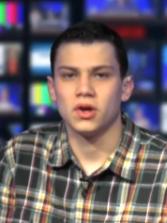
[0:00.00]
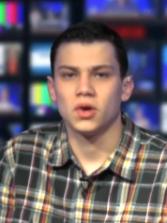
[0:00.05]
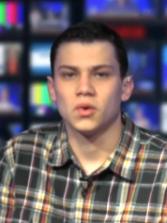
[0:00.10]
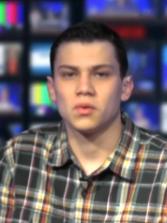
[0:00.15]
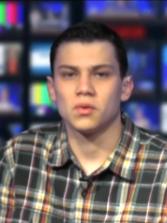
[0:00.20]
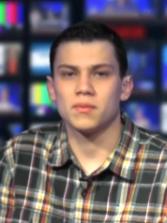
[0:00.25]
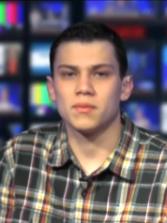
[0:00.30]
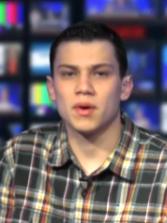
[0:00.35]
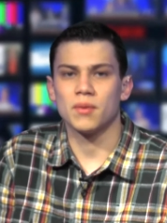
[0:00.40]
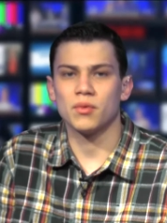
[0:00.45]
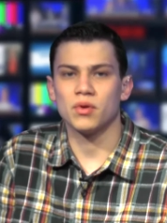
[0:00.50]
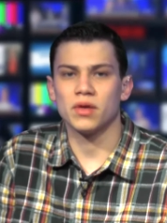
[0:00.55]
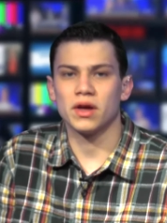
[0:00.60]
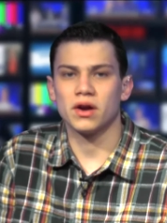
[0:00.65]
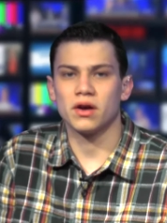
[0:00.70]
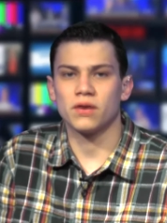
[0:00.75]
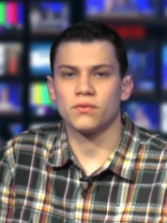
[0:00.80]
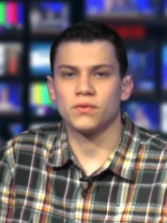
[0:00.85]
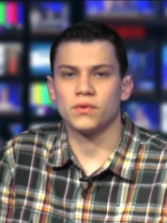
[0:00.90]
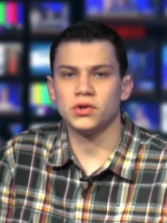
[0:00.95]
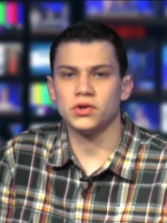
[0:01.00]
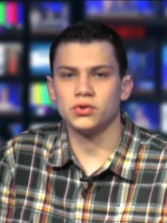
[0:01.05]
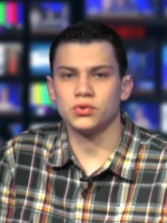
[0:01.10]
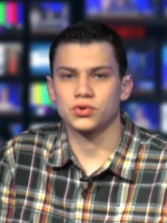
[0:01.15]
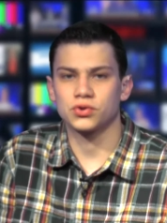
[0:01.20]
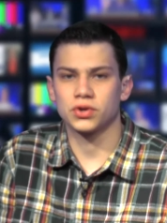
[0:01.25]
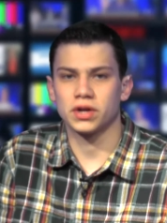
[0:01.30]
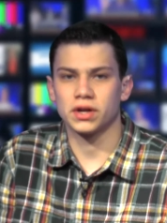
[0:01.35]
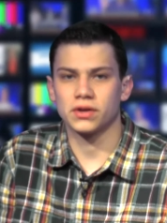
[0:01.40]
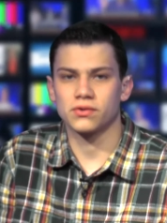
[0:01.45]
Remember that official
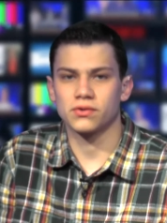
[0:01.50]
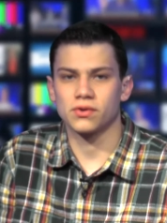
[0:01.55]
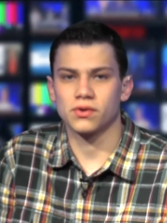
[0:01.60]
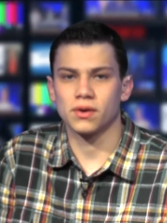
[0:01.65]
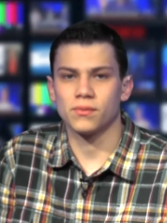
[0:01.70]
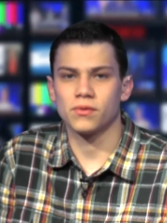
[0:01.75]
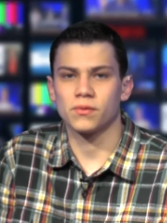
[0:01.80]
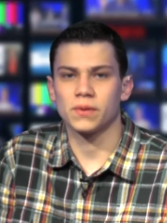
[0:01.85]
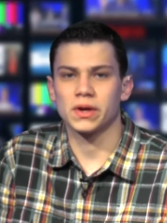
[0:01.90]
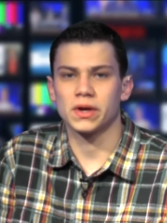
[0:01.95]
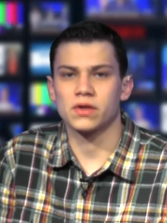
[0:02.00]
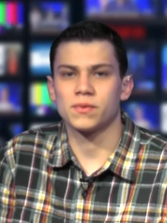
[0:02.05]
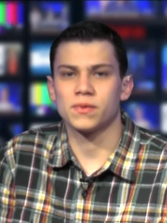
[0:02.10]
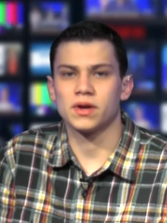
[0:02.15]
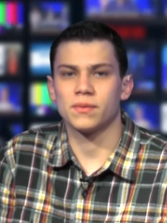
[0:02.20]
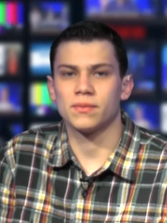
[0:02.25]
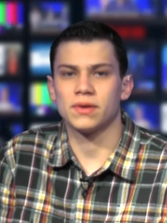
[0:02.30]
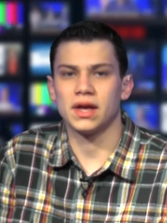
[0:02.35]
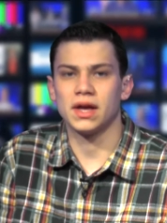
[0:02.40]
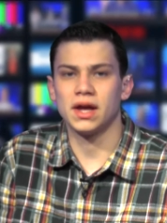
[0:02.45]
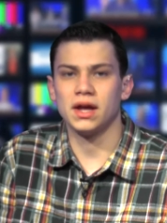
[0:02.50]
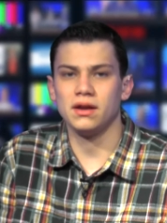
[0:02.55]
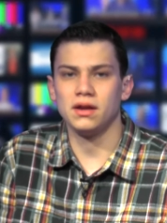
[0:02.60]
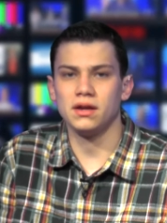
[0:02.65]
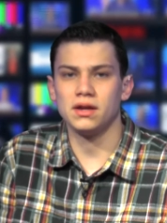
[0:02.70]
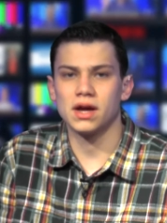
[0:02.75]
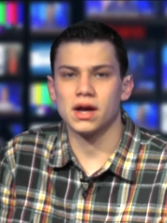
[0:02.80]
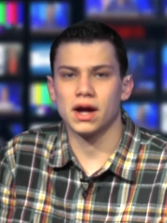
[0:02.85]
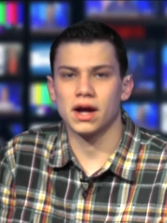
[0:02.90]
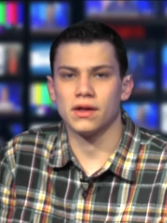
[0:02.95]
transcripts must be obtained
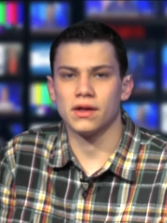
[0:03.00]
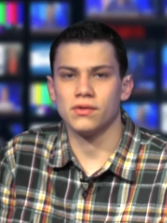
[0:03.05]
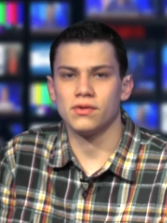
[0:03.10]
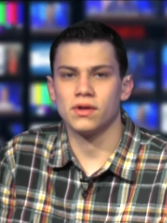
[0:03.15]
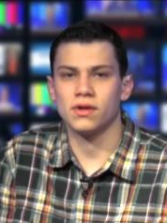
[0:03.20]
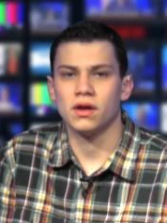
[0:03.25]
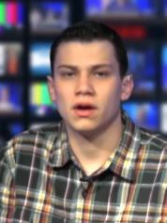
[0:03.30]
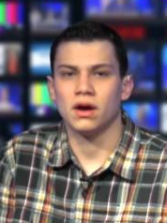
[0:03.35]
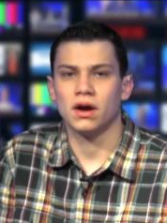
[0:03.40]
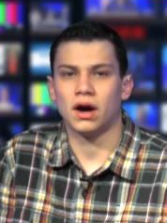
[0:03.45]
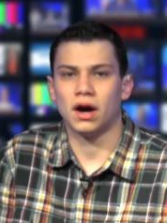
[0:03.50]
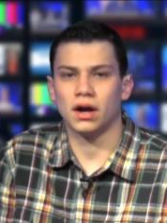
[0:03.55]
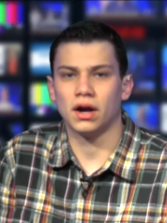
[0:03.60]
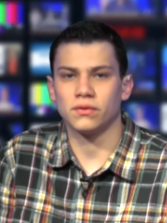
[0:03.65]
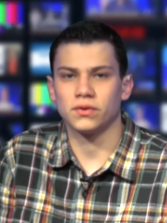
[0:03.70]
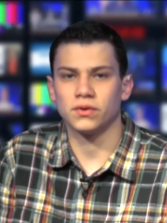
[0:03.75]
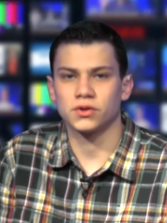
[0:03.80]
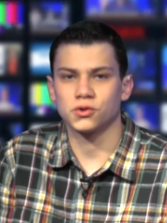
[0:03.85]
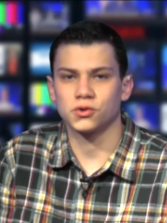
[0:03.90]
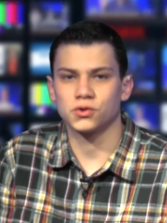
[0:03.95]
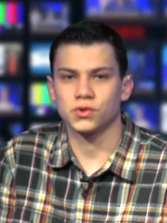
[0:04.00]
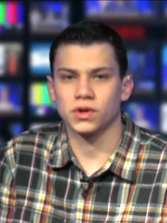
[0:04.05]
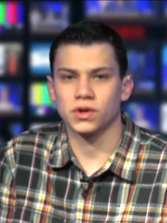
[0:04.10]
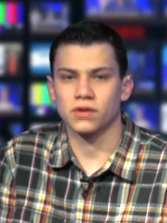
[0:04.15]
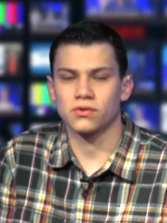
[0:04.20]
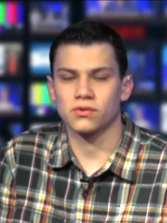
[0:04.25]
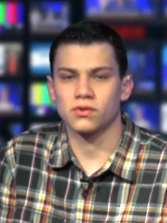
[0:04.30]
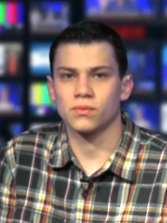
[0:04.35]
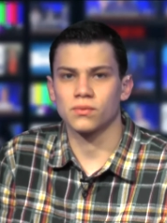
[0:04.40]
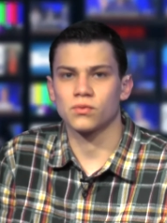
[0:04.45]
in guidance. Unofficial
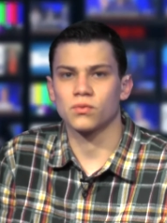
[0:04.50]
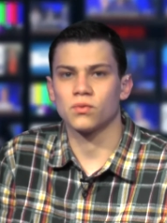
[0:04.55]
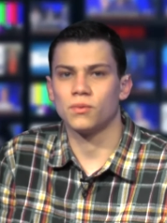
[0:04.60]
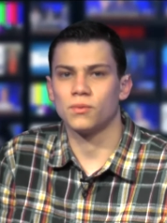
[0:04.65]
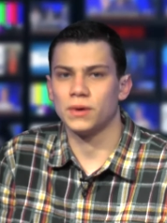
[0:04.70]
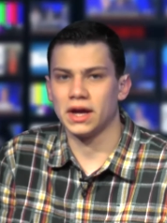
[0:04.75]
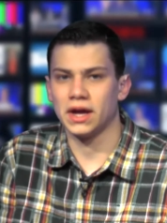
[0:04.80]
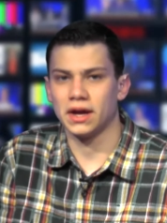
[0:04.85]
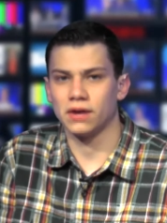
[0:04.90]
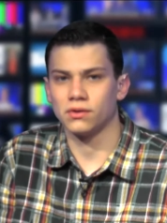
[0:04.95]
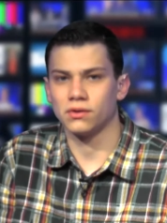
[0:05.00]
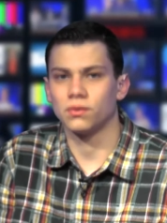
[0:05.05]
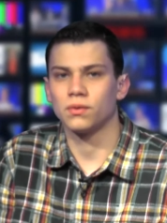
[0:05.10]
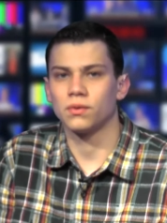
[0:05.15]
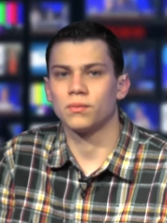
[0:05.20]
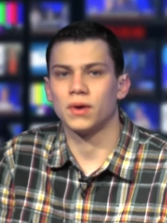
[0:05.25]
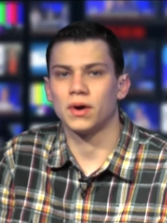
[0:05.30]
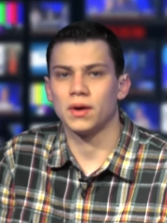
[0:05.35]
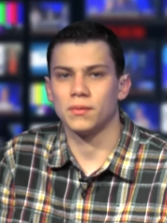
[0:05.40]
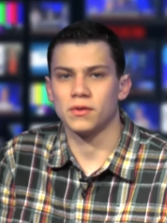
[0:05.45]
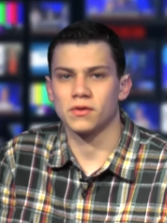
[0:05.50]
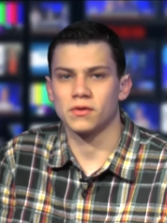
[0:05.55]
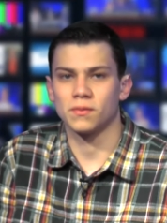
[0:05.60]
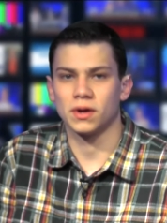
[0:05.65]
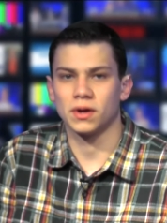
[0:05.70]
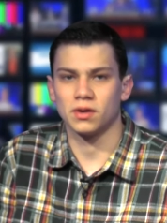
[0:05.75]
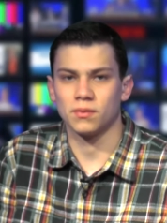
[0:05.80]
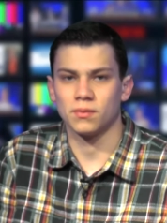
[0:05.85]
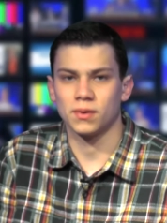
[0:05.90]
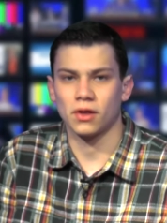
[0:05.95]
transcripts will be handled by Ms.
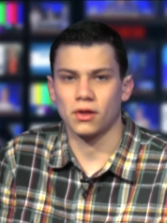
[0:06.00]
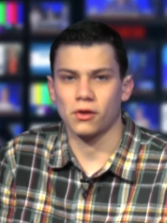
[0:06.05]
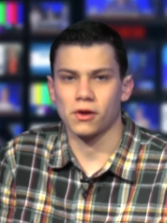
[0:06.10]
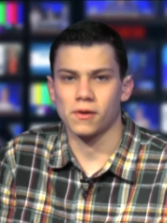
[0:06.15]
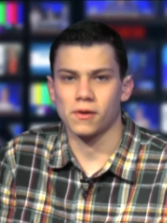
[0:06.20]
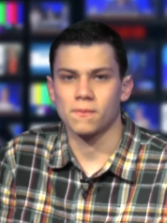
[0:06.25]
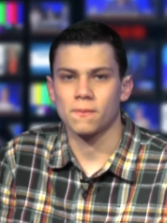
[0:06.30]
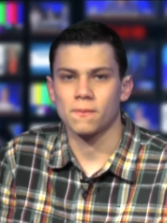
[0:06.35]
Manupelli.